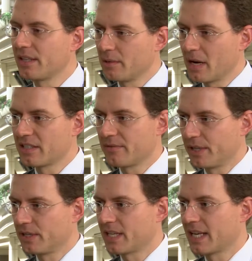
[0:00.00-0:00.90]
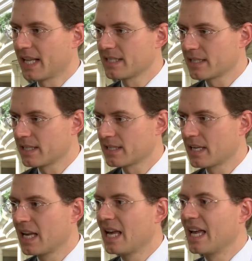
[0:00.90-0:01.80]
the multivariate analysis
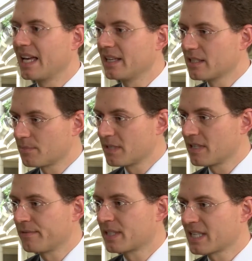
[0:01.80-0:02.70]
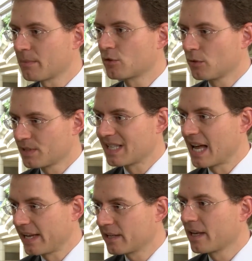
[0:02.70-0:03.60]
in specific subgroups
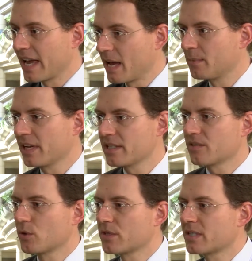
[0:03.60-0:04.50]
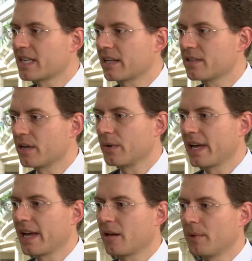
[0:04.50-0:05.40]
like MDS versus secondary
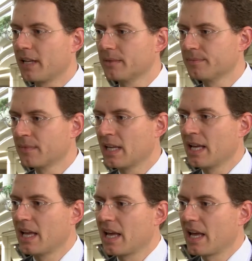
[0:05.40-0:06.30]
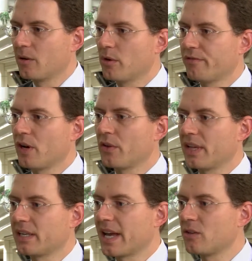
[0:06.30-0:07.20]
AML, and we found
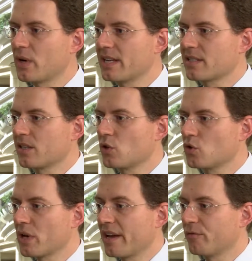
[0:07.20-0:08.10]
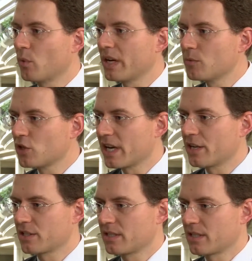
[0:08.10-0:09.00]
that NRAS and U2AF1
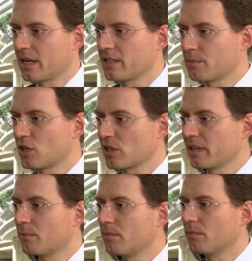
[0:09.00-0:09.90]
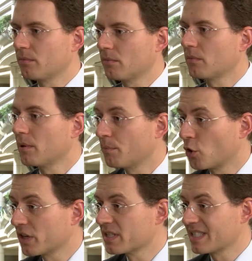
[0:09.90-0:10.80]
mutations are especially
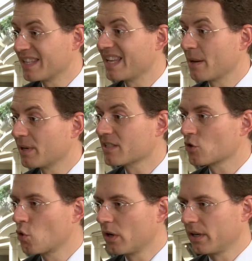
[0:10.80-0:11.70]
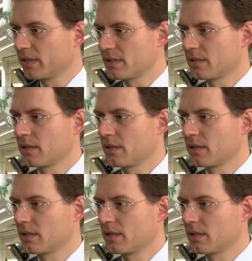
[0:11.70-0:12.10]
important in the MDS cohort,